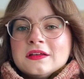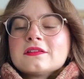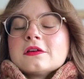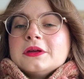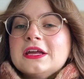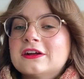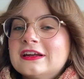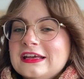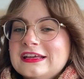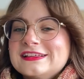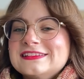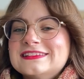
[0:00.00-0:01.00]
here it
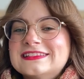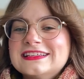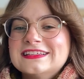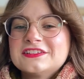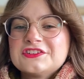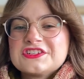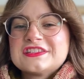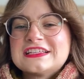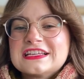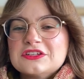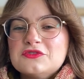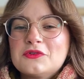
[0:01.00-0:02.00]
is. Just
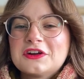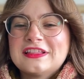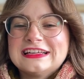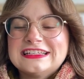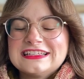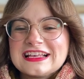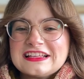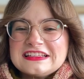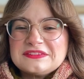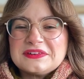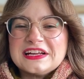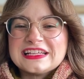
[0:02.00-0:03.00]
ignore that it doesn't
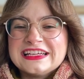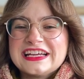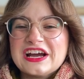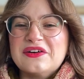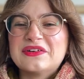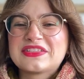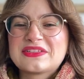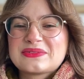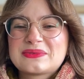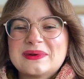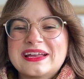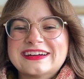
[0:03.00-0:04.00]
really go with the
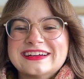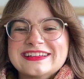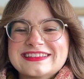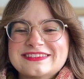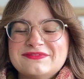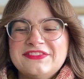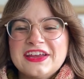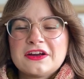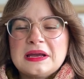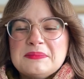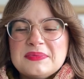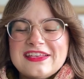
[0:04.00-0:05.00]
sweater. It's
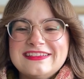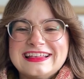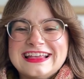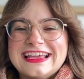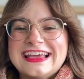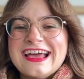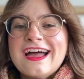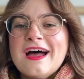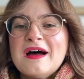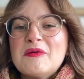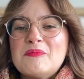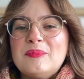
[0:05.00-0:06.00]
very busy,
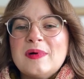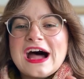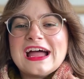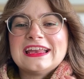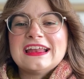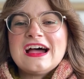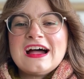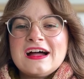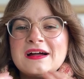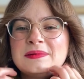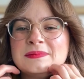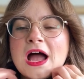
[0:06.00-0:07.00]
but
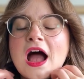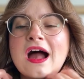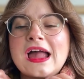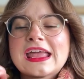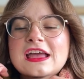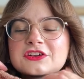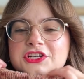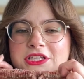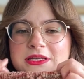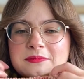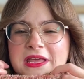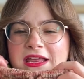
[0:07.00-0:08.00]
I actually
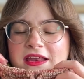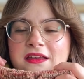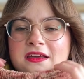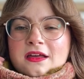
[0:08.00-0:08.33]
made